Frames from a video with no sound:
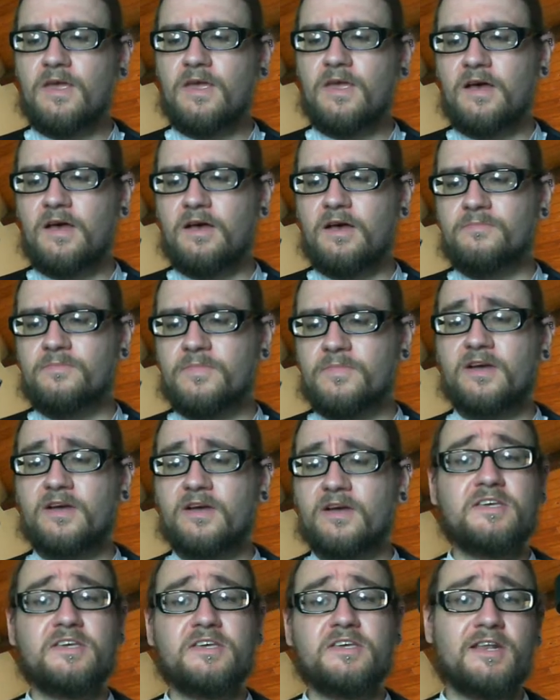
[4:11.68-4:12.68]
The
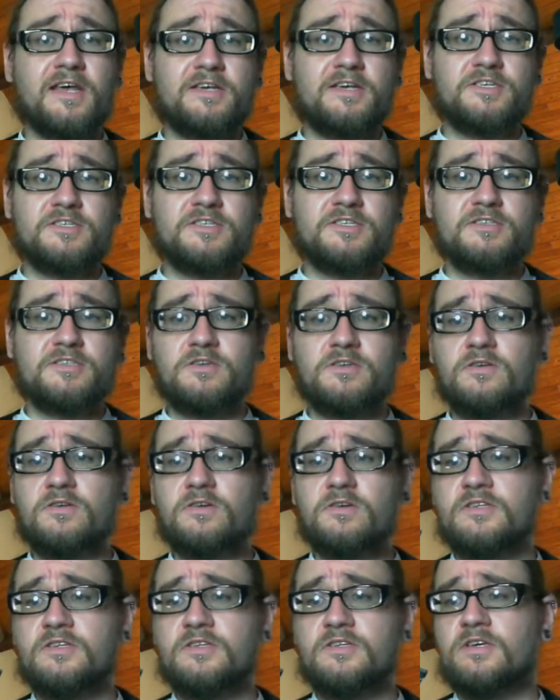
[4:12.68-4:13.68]
articulation's
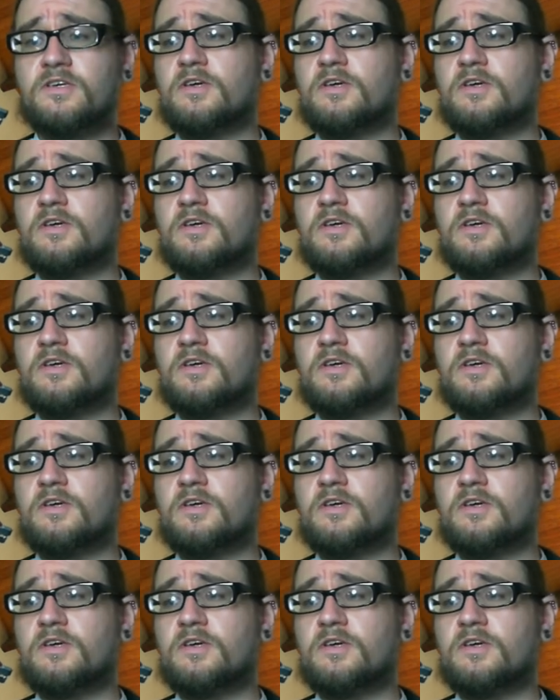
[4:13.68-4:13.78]
good.